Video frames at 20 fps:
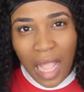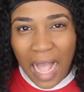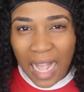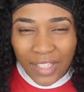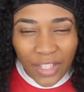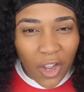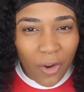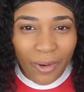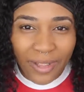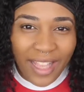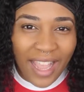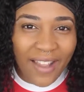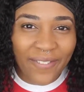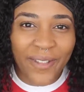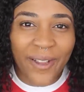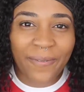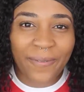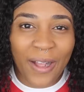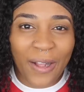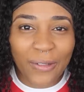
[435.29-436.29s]
I don't really
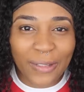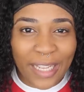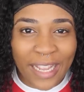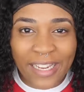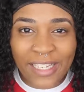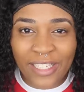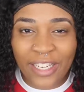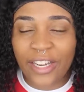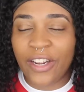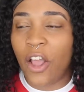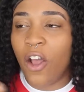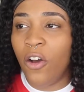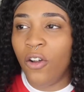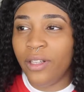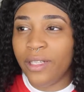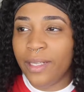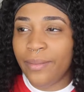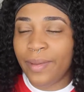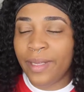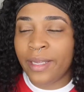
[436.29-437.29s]
have their foundation
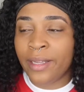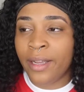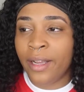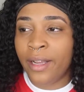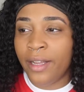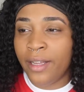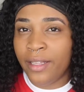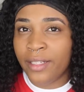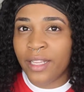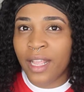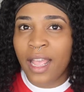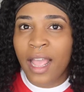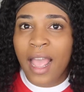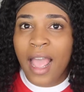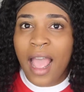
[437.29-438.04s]
only because